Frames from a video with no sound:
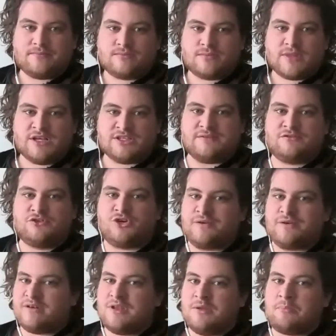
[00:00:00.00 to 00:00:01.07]
as if
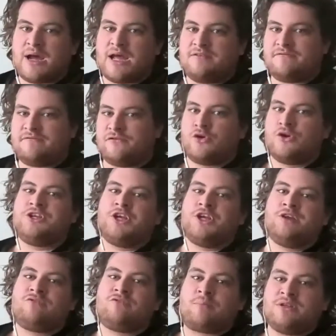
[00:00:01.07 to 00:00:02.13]
driven by a
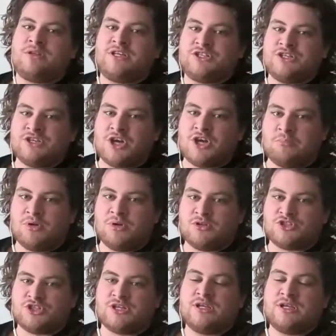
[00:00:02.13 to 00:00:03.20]
Freudian repetition
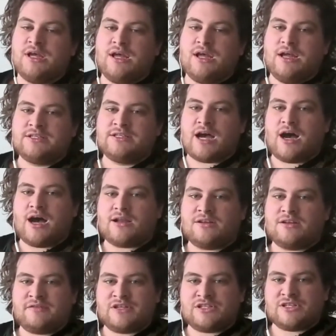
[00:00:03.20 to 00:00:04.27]
compulsion to
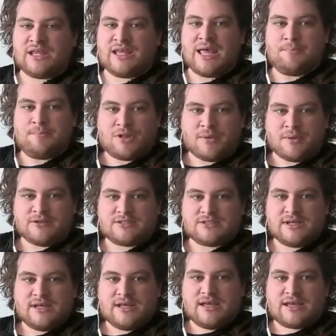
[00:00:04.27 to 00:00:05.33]
artificially implement
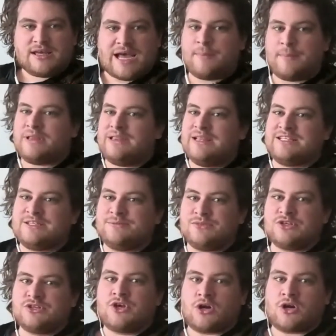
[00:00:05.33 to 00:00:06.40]
capitalism's
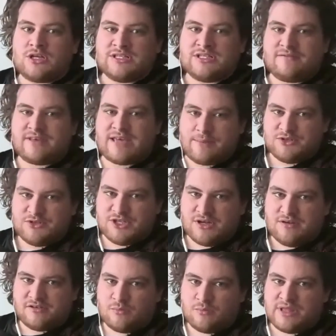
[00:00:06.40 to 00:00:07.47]
cognitive capture
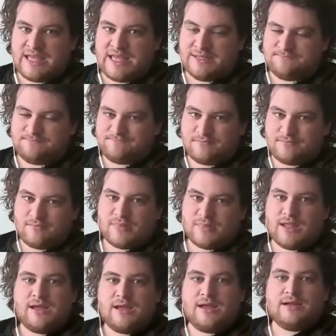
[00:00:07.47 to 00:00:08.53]
from within
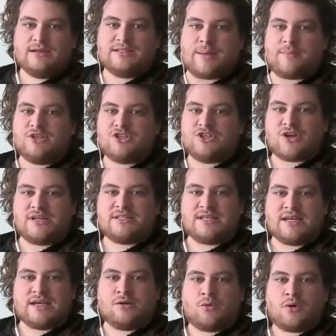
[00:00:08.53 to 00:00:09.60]

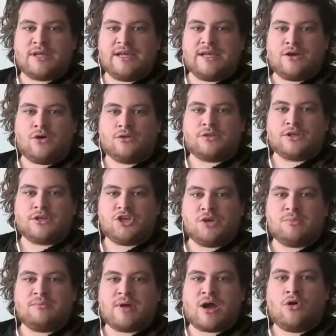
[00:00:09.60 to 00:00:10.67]
demonstrating what he called the
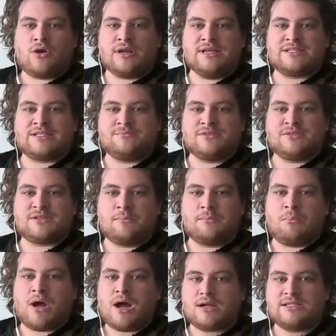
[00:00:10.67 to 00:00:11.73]
human organism's
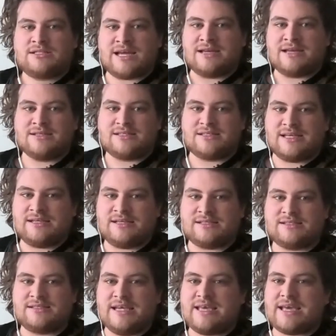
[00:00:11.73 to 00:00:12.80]
marked tendency to
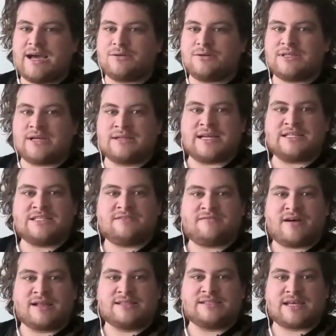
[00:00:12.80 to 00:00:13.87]
seek out and
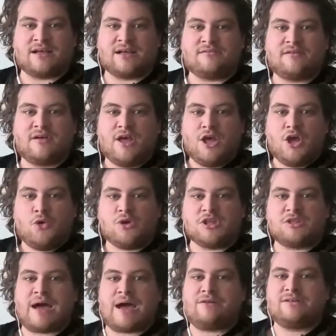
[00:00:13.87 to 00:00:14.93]
identify itself with
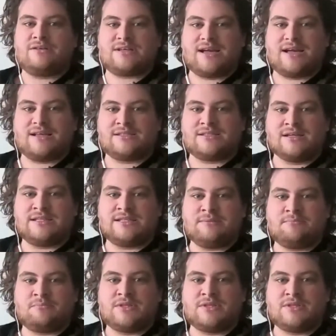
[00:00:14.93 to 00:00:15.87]
parasites that, de-